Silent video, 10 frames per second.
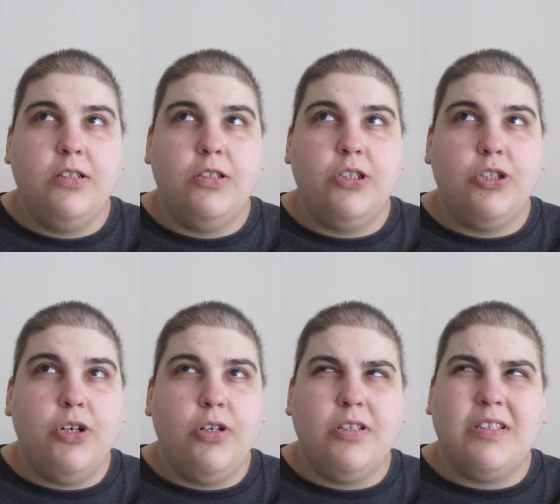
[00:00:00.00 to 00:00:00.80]

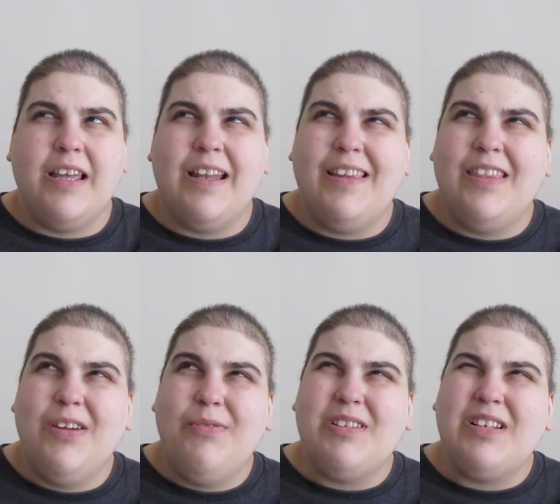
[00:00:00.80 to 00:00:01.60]
shirts and I think
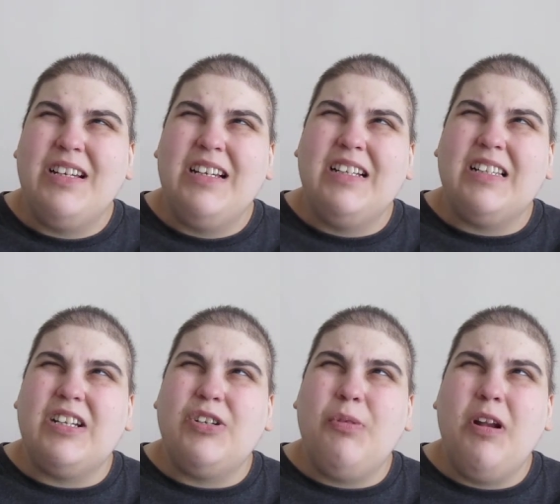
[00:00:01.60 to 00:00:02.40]
it was
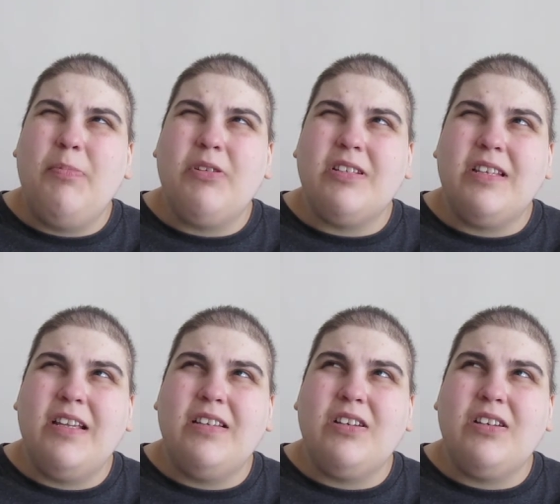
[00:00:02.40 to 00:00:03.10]
like 20%